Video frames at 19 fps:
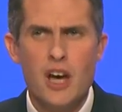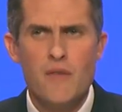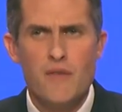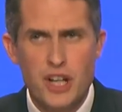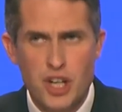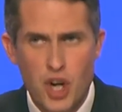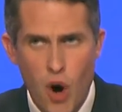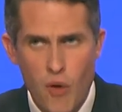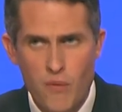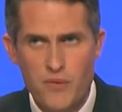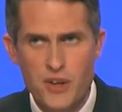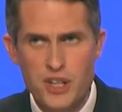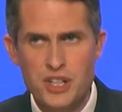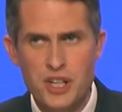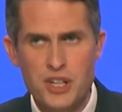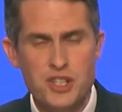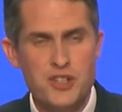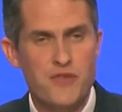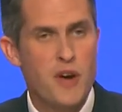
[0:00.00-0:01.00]
the
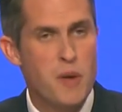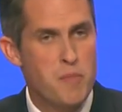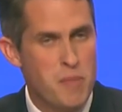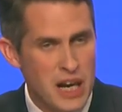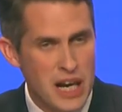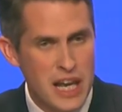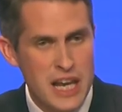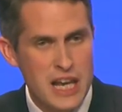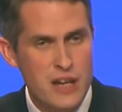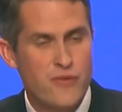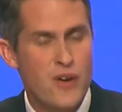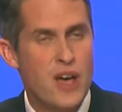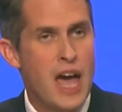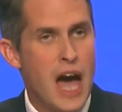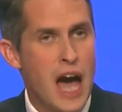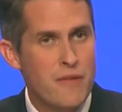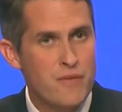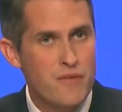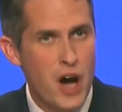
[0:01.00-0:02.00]
confidence, the belief,
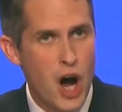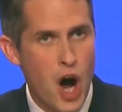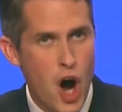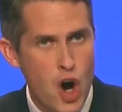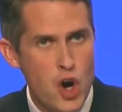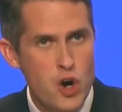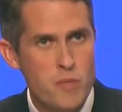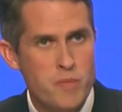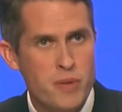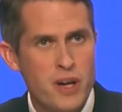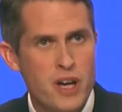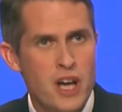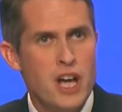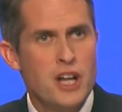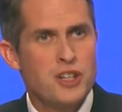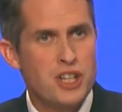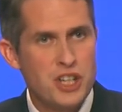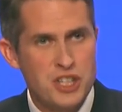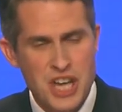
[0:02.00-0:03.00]
and the hope
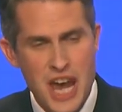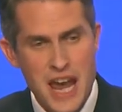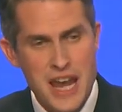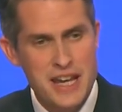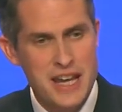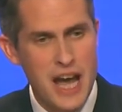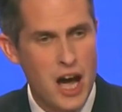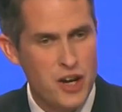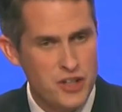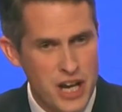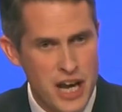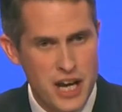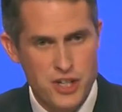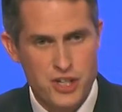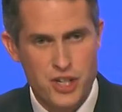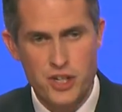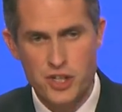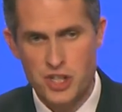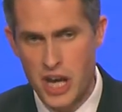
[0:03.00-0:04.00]
to take our
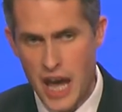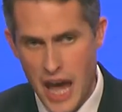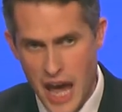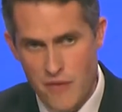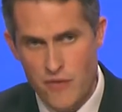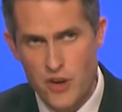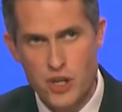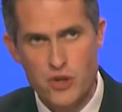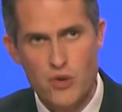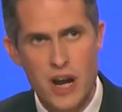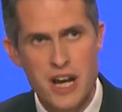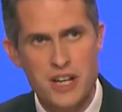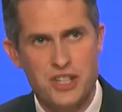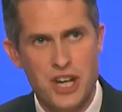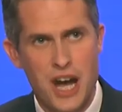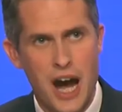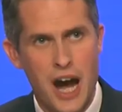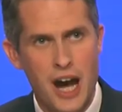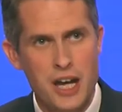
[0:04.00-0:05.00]
nation to ever
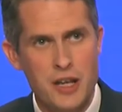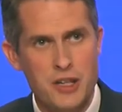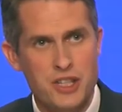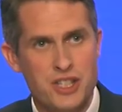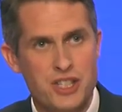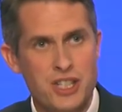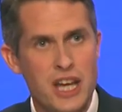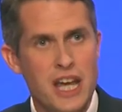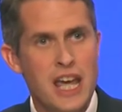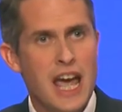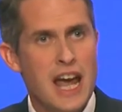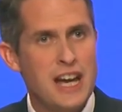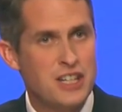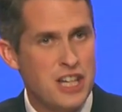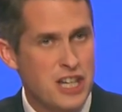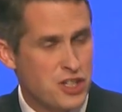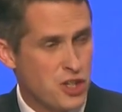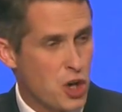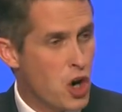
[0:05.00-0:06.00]
greater heights. It
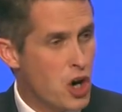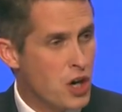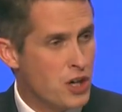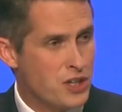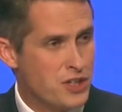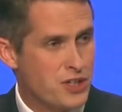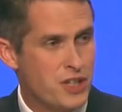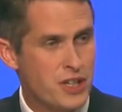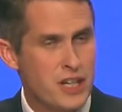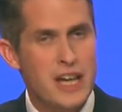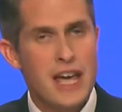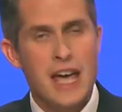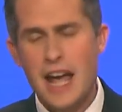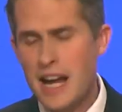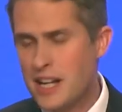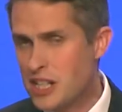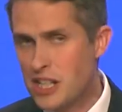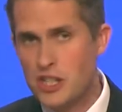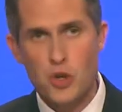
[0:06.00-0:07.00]
is us,
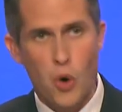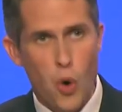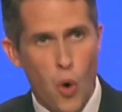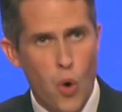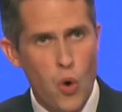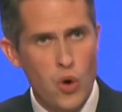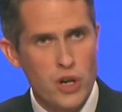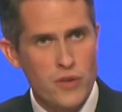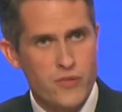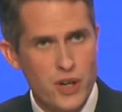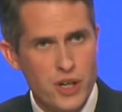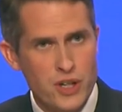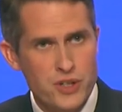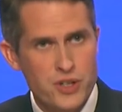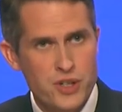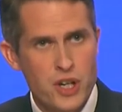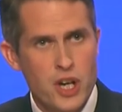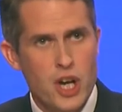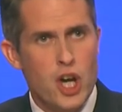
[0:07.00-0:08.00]
it is all of
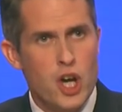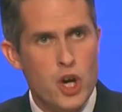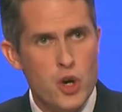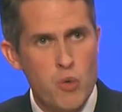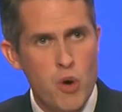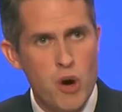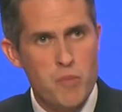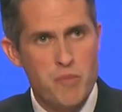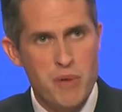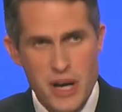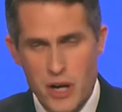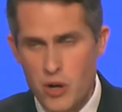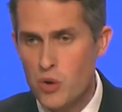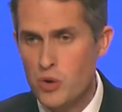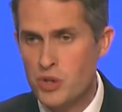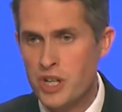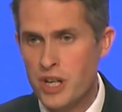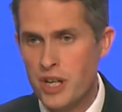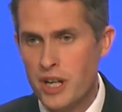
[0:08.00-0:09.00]
us who will
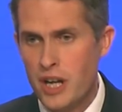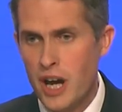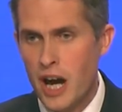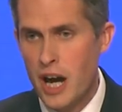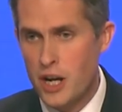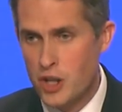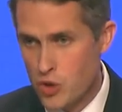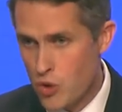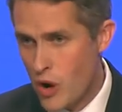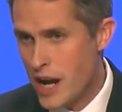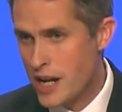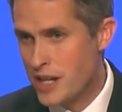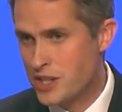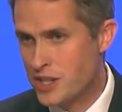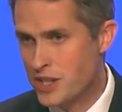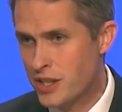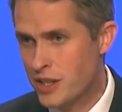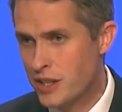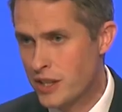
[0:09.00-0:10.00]
build a
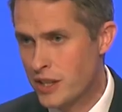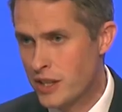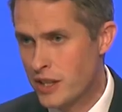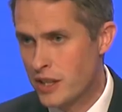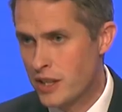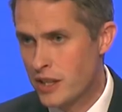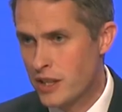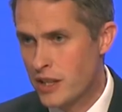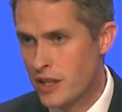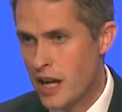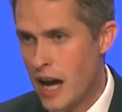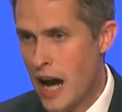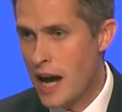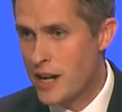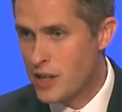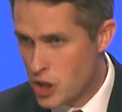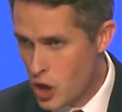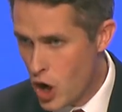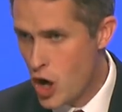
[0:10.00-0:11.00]
great
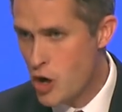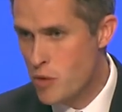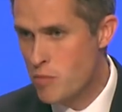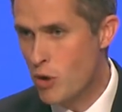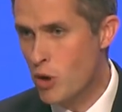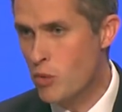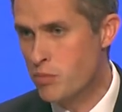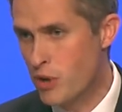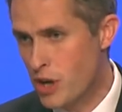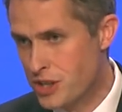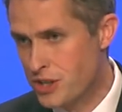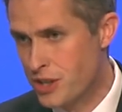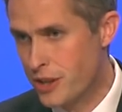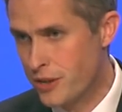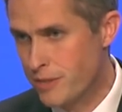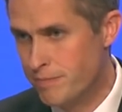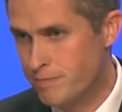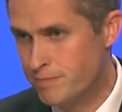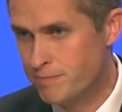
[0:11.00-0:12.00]
and global Britain.
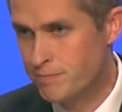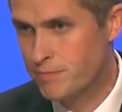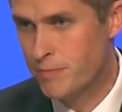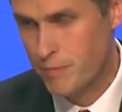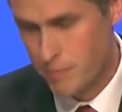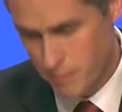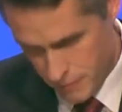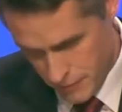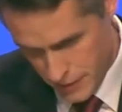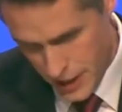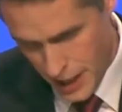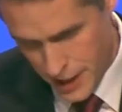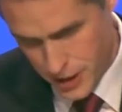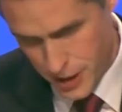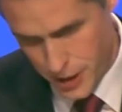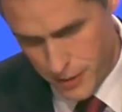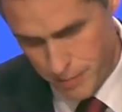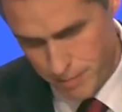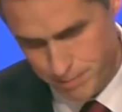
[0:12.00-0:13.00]
Thank
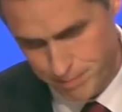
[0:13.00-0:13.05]
you.